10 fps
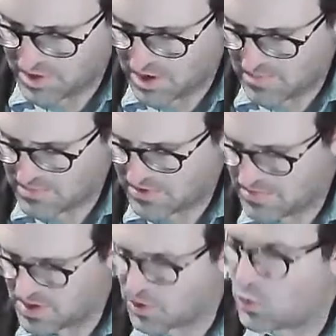come to
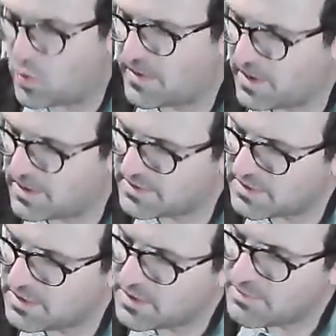mingle with
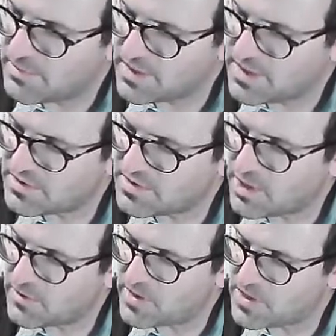us. But here's an
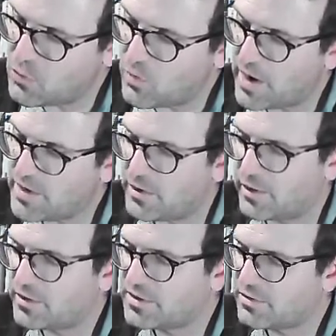unlucky
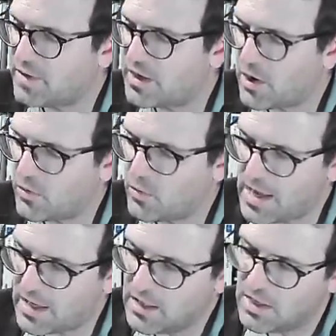wanderer strayed our
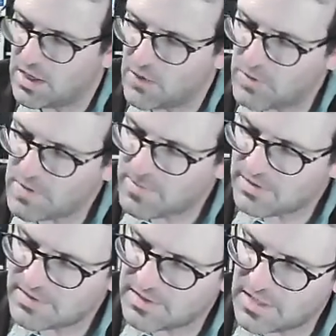way, and we
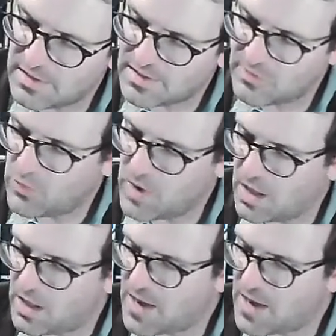must tend him well.